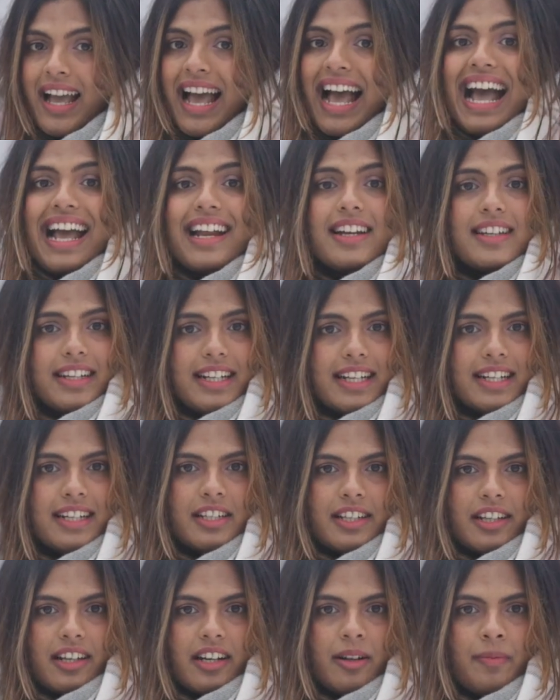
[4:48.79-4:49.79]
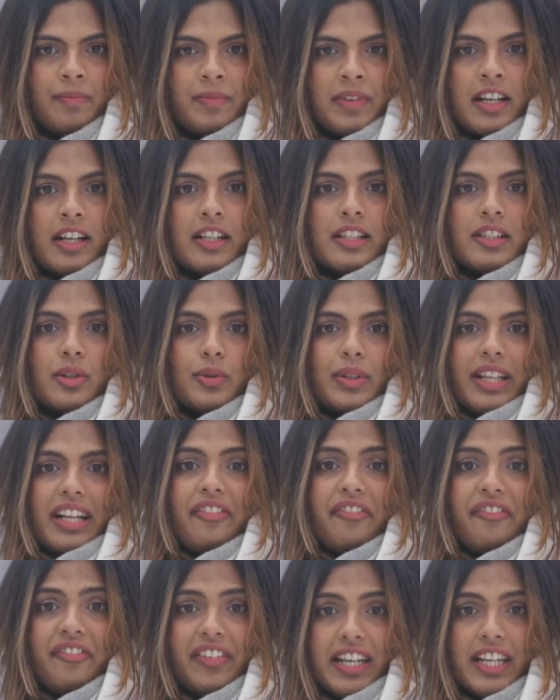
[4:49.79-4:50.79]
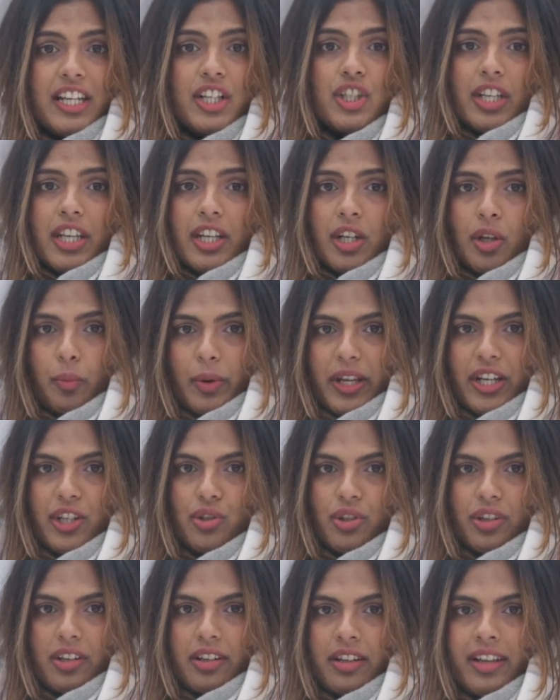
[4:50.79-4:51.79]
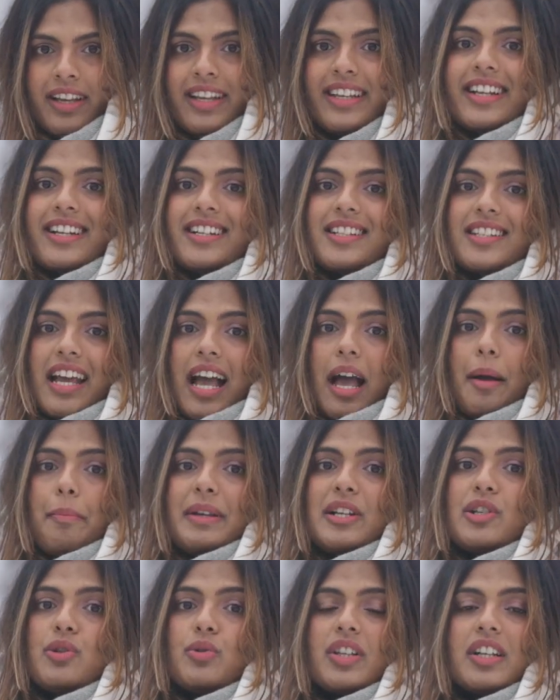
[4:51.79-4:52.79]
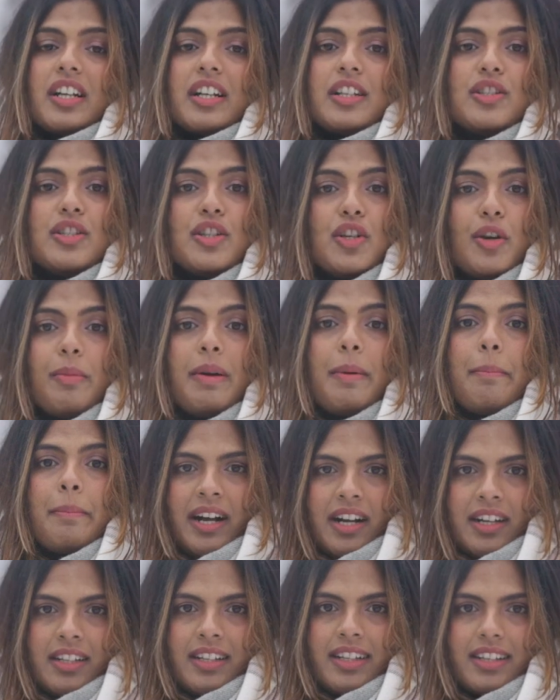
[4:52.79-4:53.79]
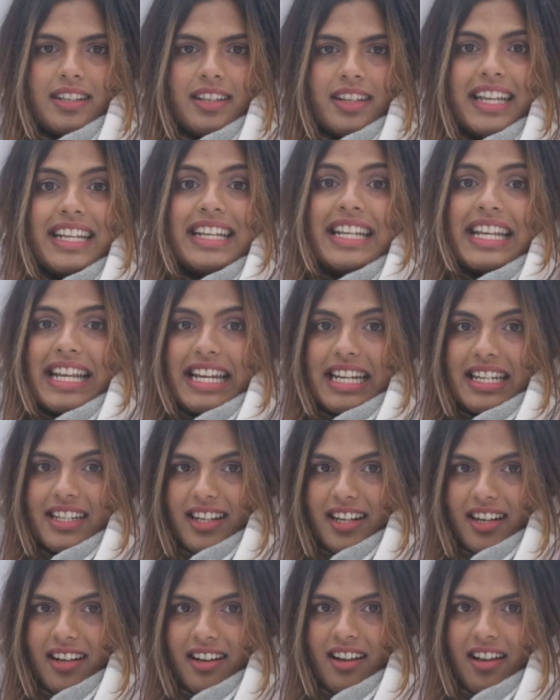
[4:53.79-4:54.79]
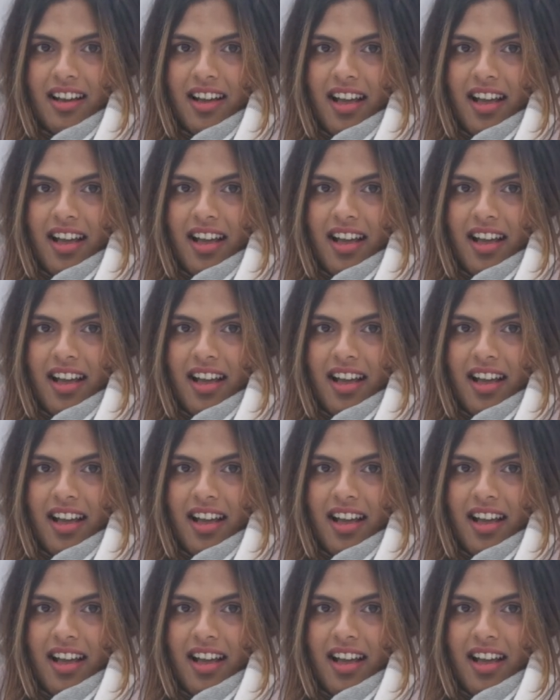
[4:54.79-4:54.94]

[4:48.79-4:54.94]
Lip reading: and India so that Finnish innovation can tap into the consumer market in India